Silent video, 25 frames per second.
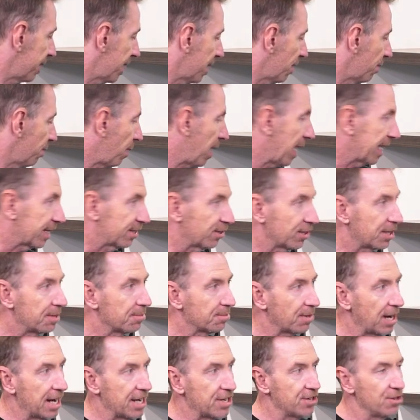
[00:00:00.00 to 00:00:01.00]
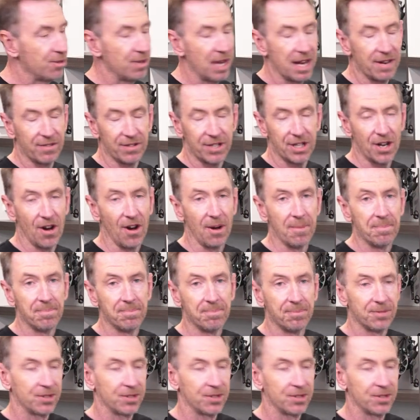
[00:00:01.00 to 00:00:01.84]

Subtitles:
out of the wax looking brand new every time.